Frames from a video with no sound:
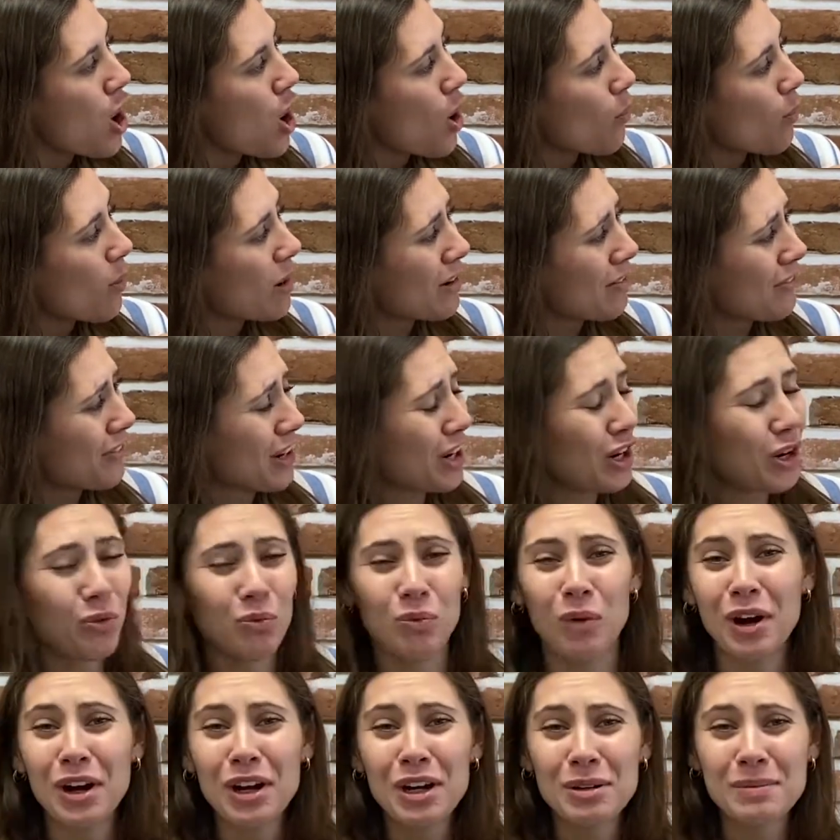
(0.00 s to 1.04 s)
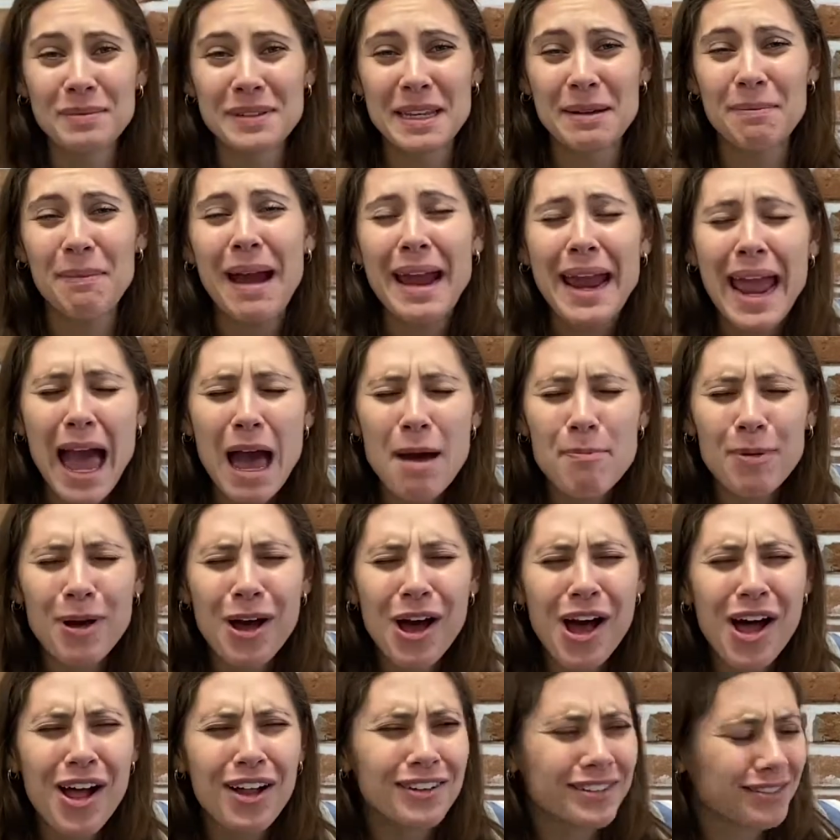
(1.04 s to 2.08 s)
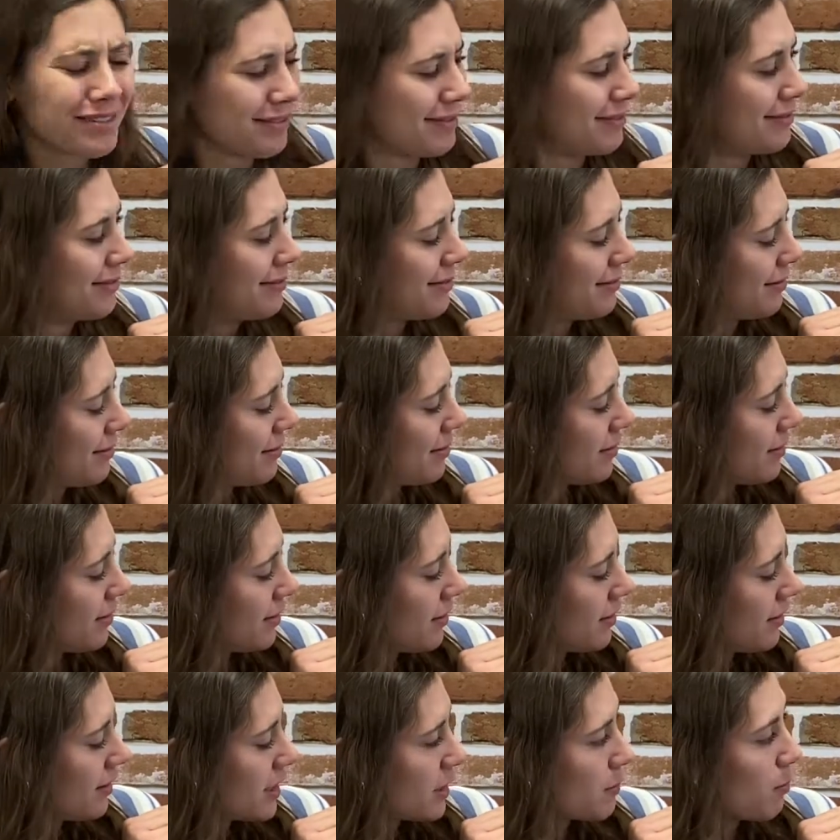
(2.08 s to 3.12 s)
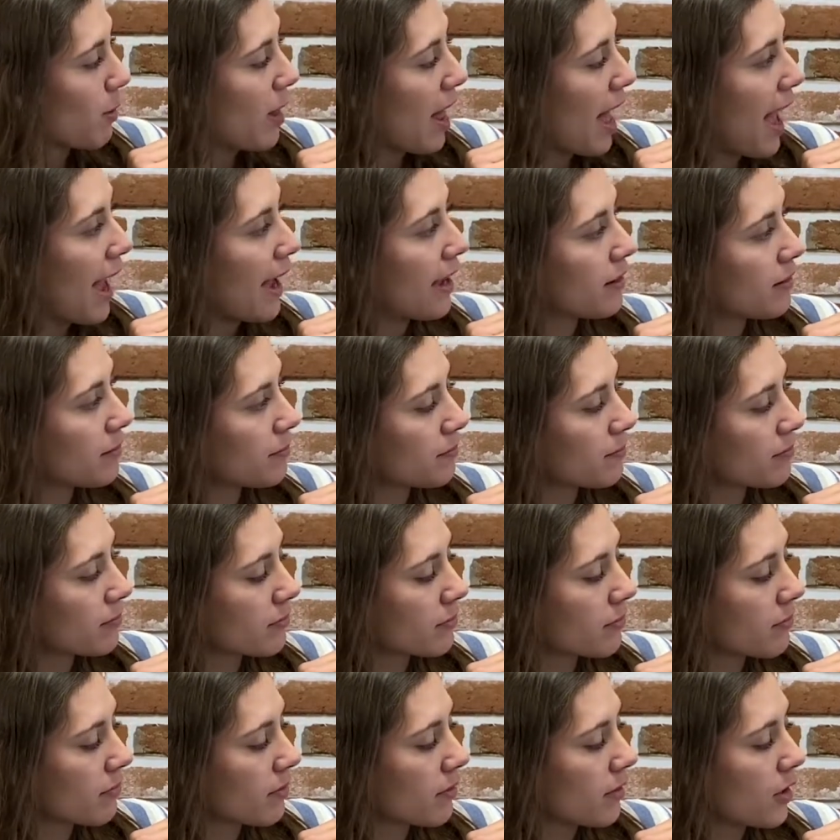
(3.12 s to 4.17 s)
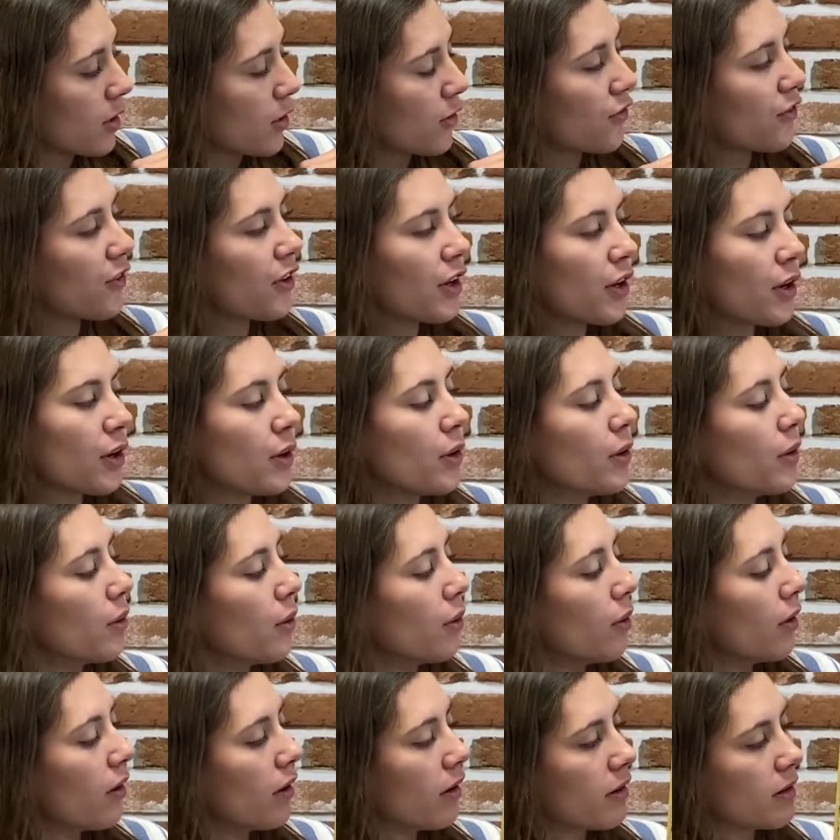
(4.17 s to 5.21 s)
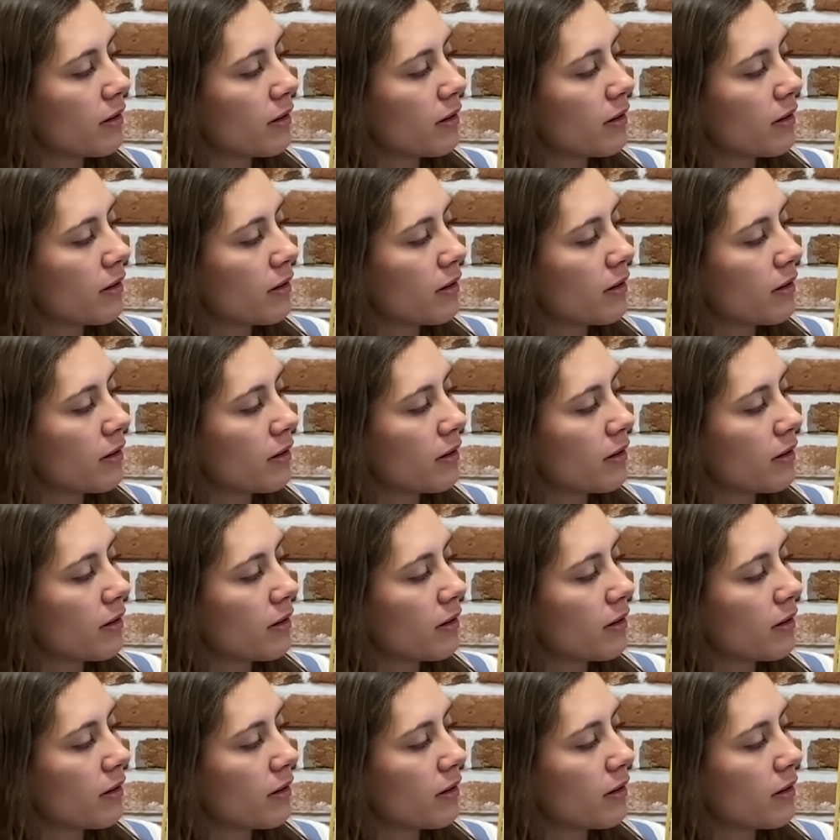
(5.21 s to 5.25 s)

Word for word: What if there are worms in my apple? Splat. Phew!